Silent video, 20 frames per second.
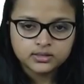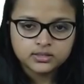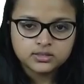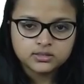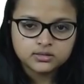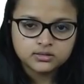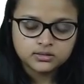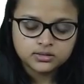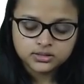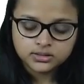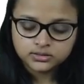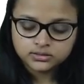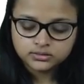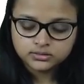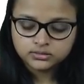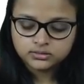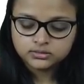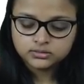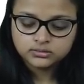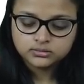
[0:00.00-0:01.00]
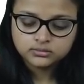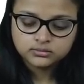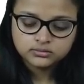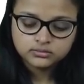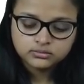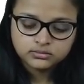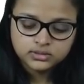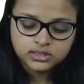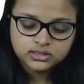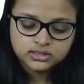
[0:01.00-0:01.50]
so
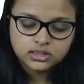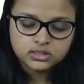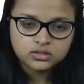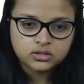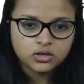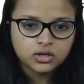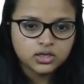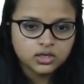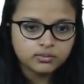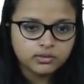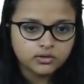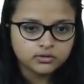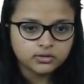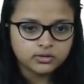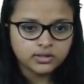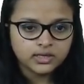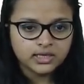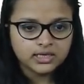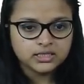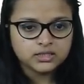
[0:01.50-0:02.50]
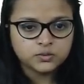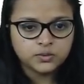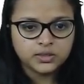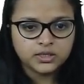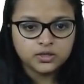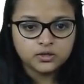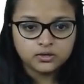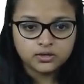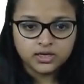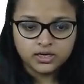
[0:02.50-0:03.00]
this is all about today's
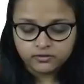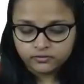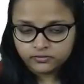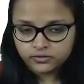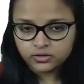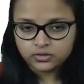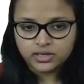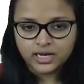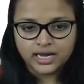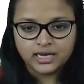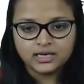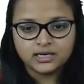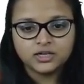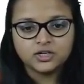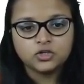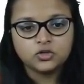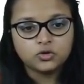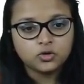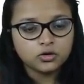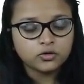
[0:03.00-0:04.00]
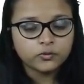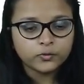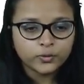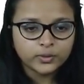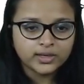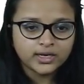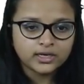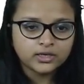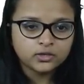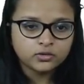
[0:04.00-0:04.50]
video. If you like it, don't
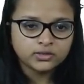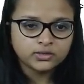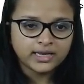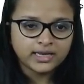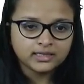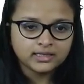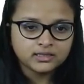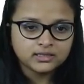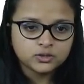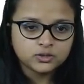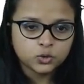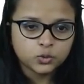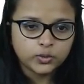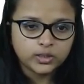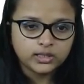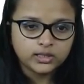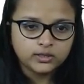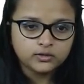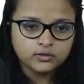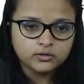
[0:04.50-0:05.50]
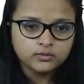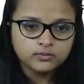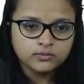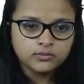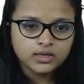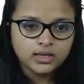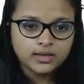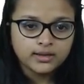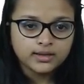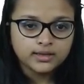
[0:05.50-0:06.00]
forget to like this video,
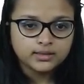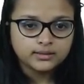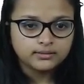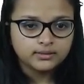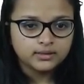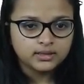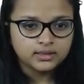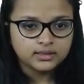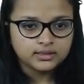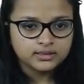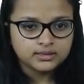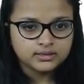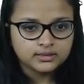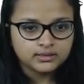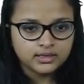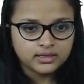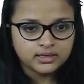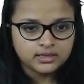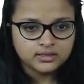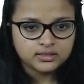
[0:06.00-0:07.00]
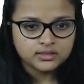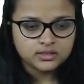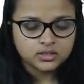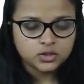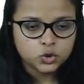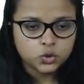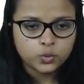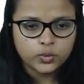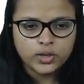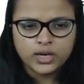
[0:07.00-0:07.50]
because there is
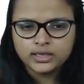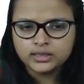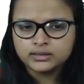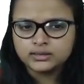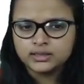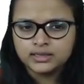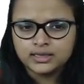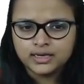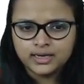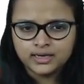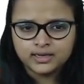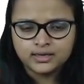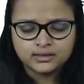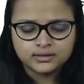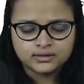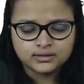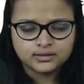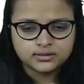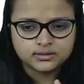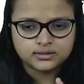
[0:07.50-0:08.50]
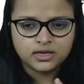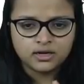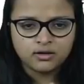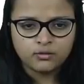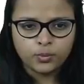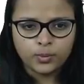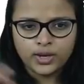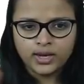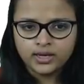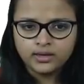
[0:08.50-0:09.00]
just one click
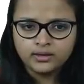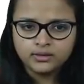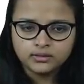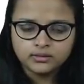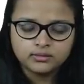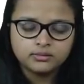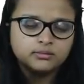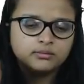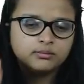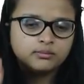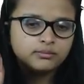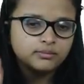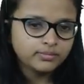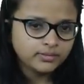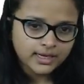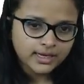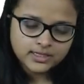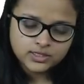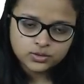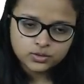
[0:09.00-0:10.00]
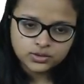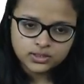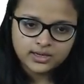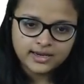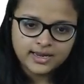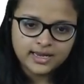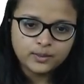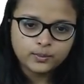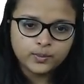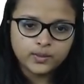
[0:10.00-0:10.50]
away. Press on the
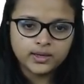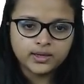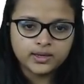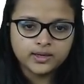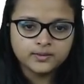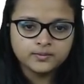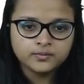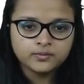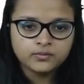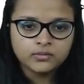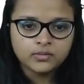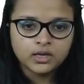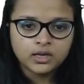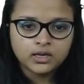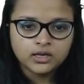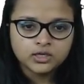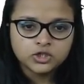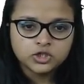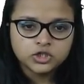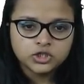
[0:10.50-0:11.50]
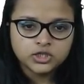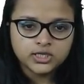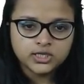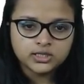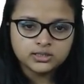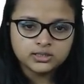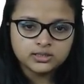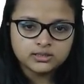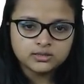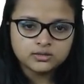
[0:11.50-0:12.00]
like button. Share
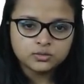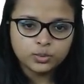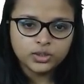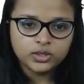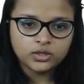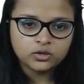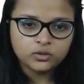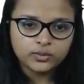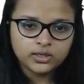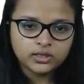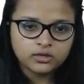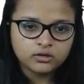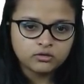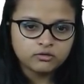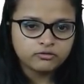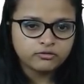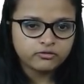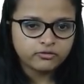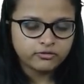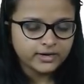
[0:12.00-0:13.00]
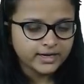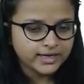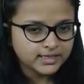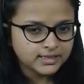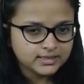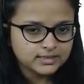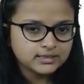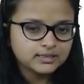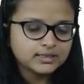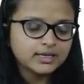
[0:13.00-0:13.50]
this video with your
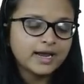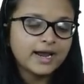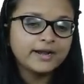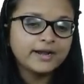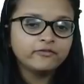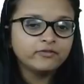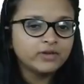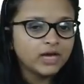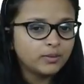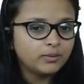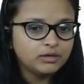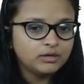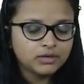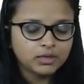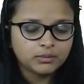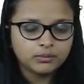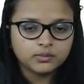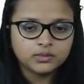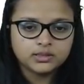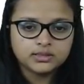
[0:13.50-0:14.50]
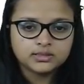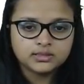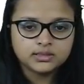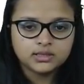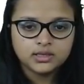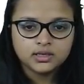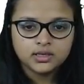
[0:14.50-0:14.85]
friends and family members.